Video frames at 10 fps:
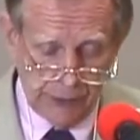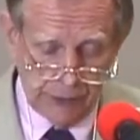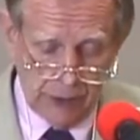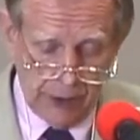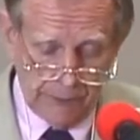and
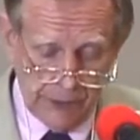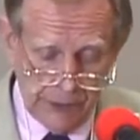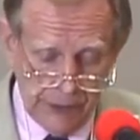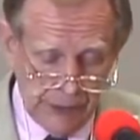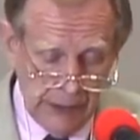
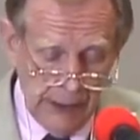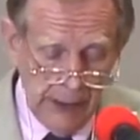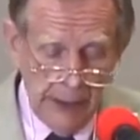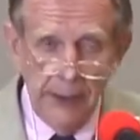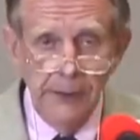conferences,
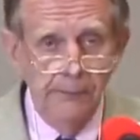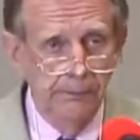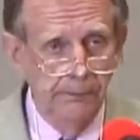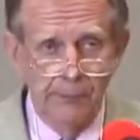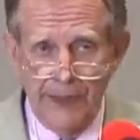
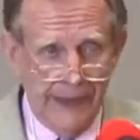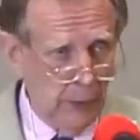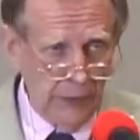but they